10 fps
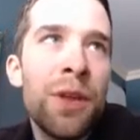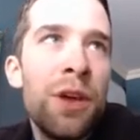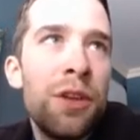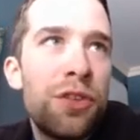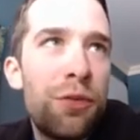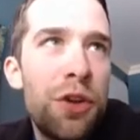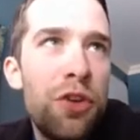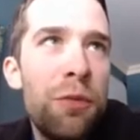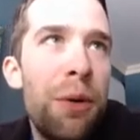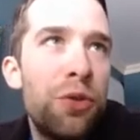So if we
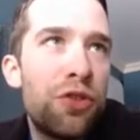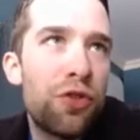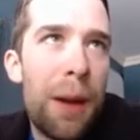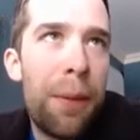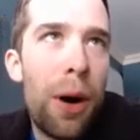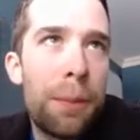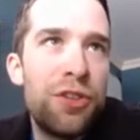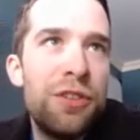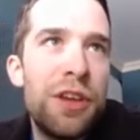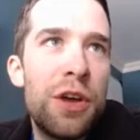do bootstrap
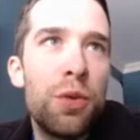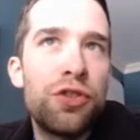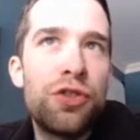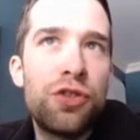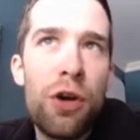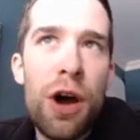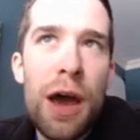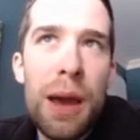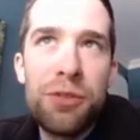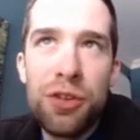options equals
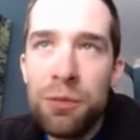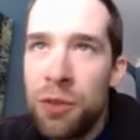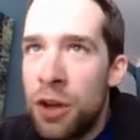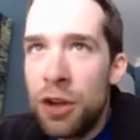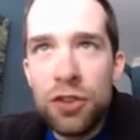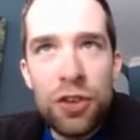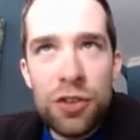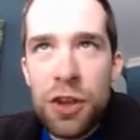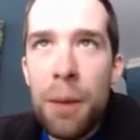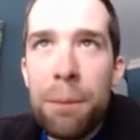striped, just
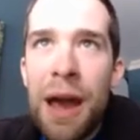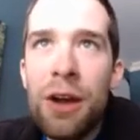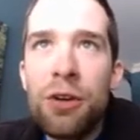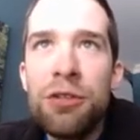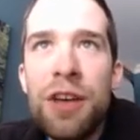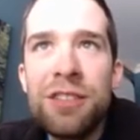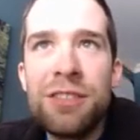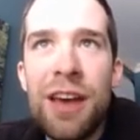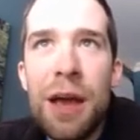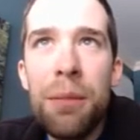compare this
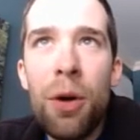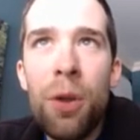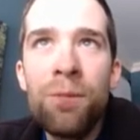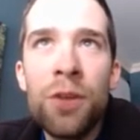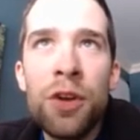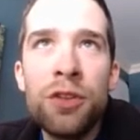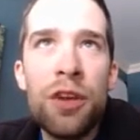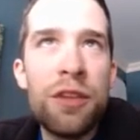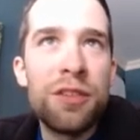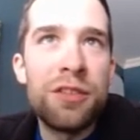table to
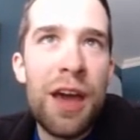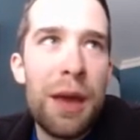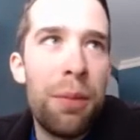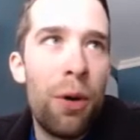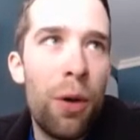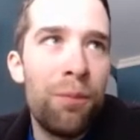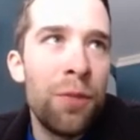this table.